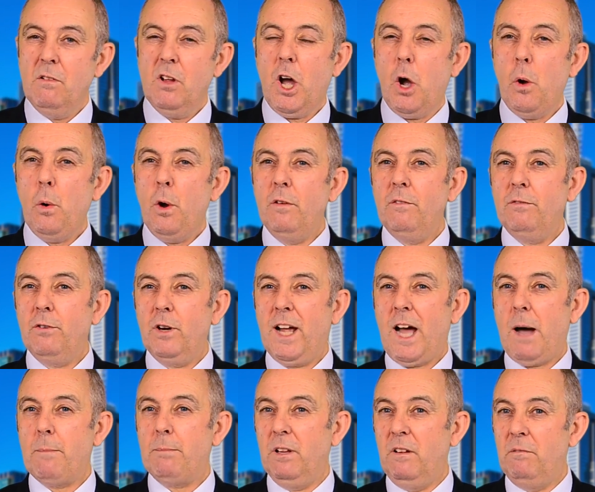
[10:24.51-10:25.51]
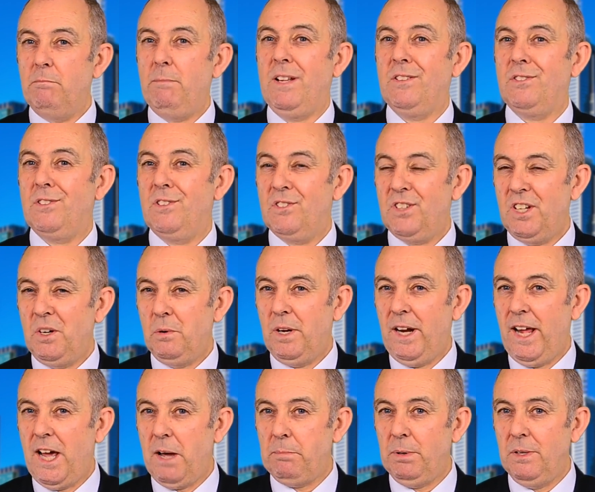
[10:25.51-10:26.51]
go on for a couple of months to see
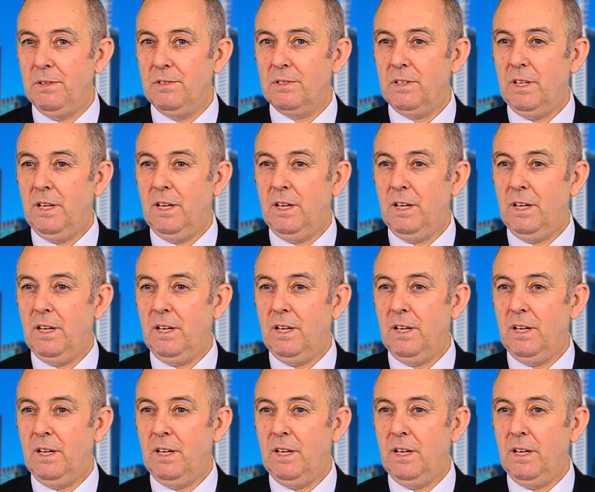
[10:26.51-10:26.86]
what happens,